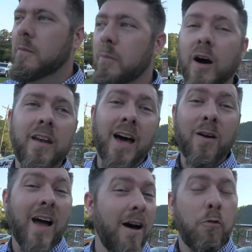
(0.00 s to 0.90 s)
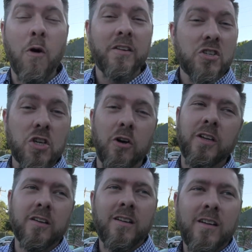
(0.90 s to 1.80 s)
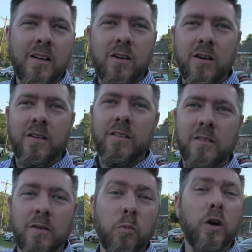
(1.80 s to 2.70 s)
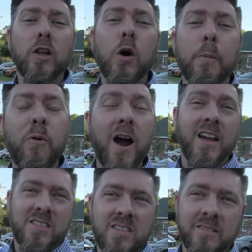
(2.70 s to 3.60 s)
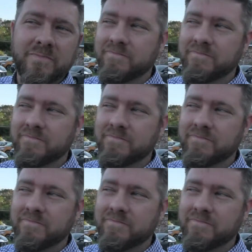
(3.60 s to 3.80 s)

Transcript: but I don't have one to show you with a lower price.